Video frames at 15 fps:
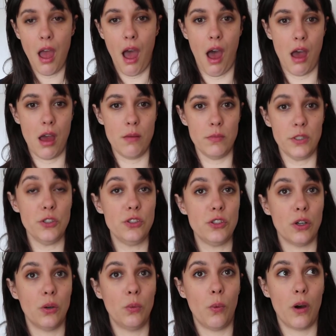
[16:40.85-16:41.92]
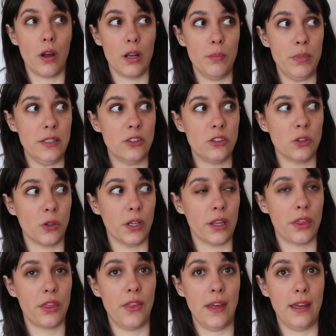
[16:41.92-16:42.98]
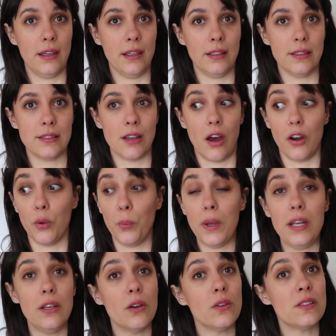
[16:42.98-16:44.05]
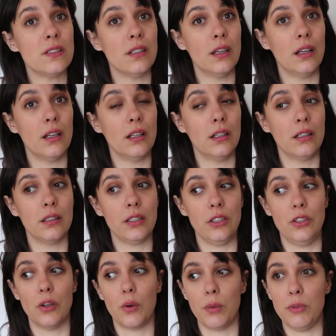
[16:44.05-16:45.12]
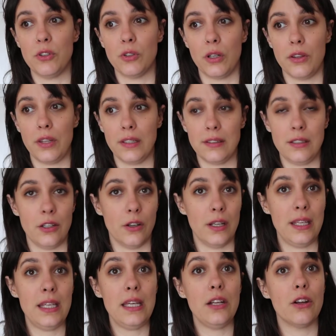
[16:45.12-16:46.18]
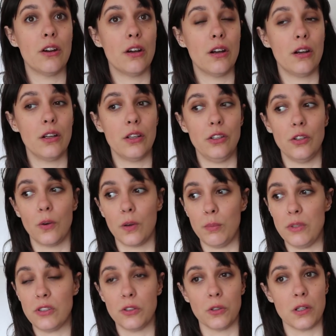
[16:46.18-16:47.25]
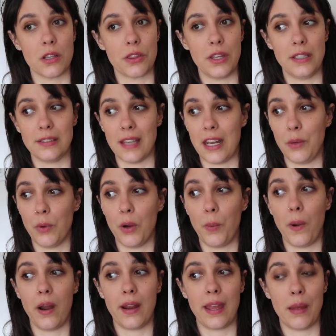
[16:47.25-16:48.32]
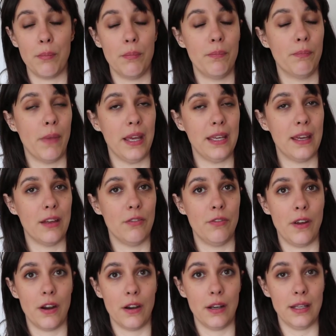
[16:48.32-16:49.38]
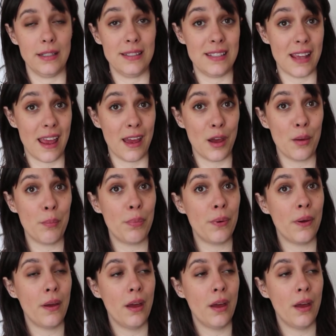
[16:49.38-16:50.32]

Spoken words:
You don't want to be storing things on a windowsill, you don't want to be storing things near a heater, you don't want to be storing things anywhere where it might get very damp,